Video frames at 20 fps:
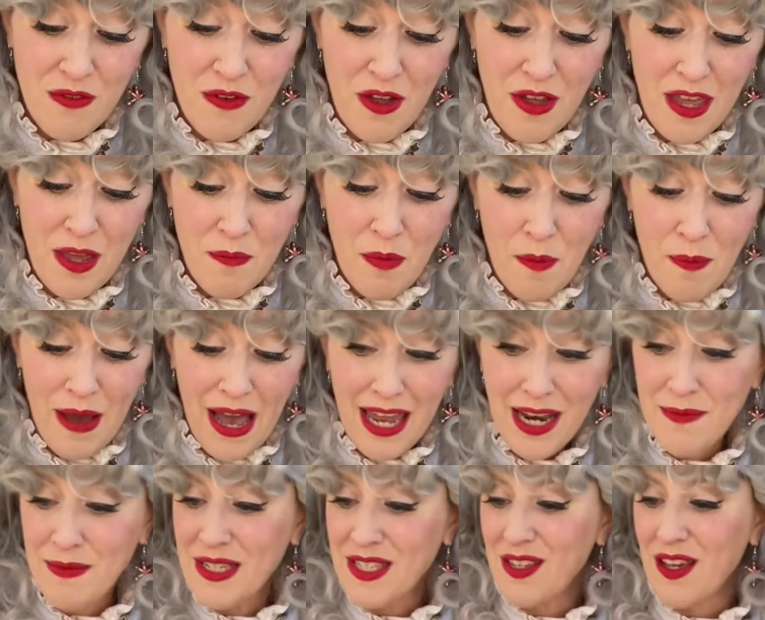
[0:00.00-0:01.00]
a
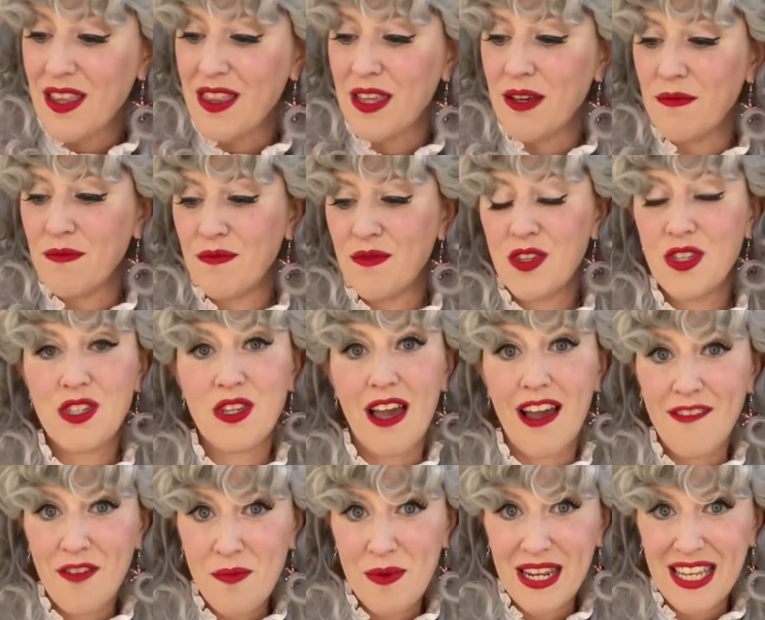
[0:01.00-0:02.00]
hippopotamus on them. So
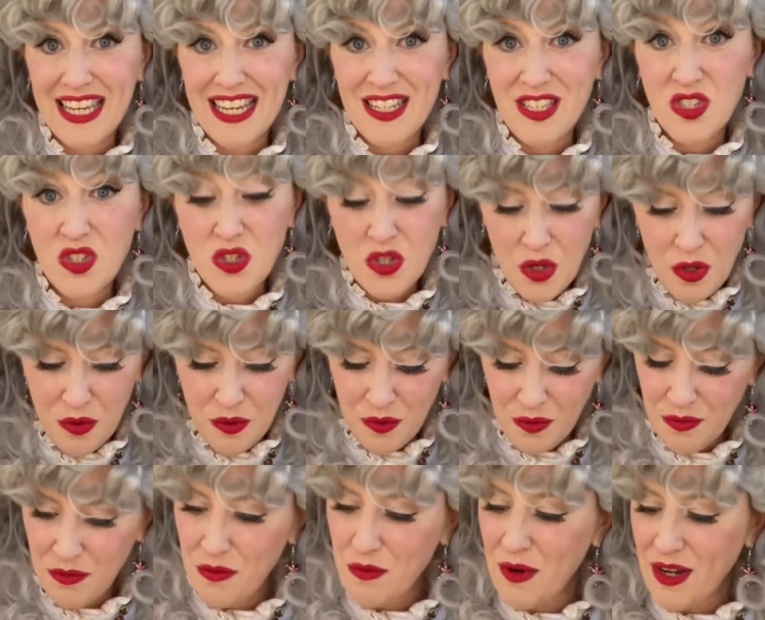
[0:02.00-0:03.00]
everybody gets two,
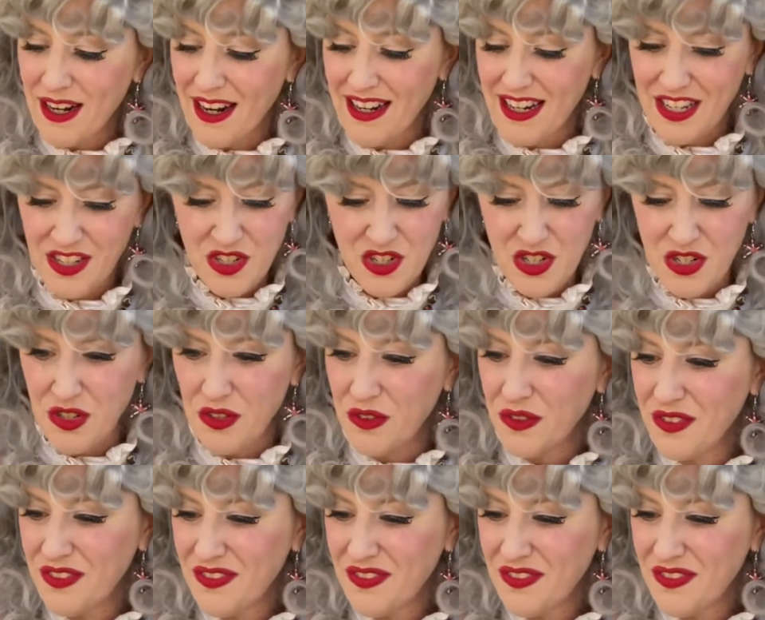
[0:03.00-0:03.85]
one on each shoe.